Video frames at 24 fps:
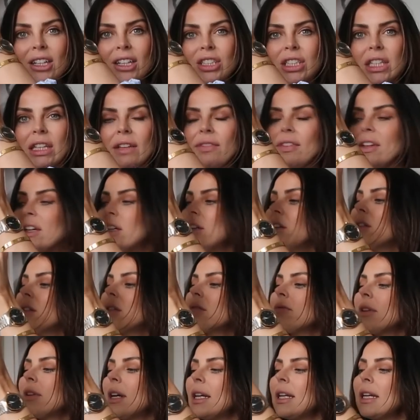actually feels
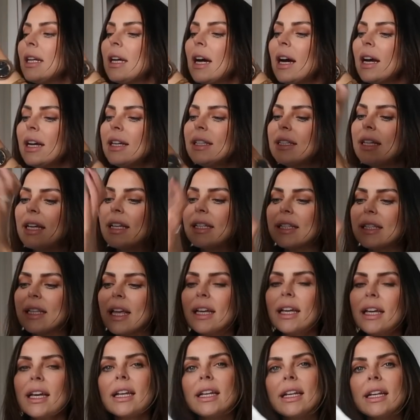really nice. It's
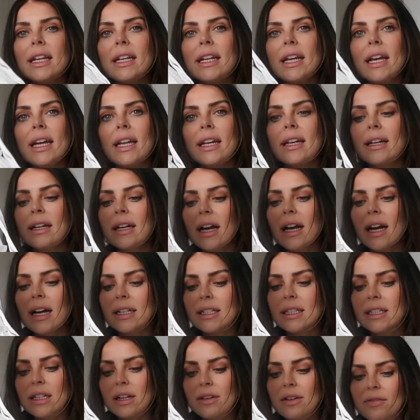like a linen
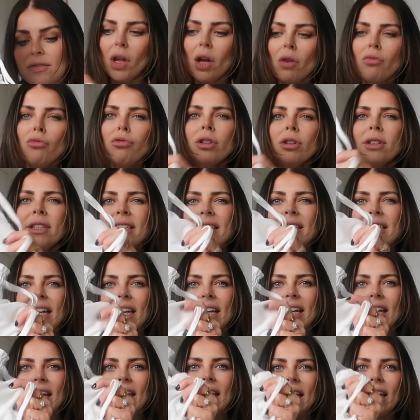kind of
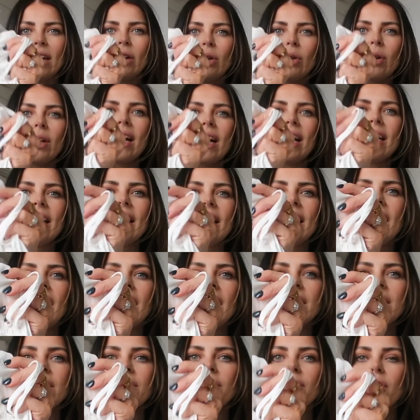rustic-y organic
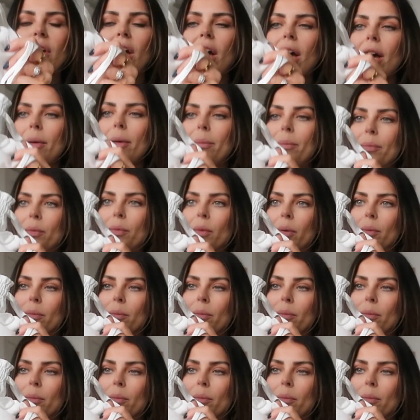kind of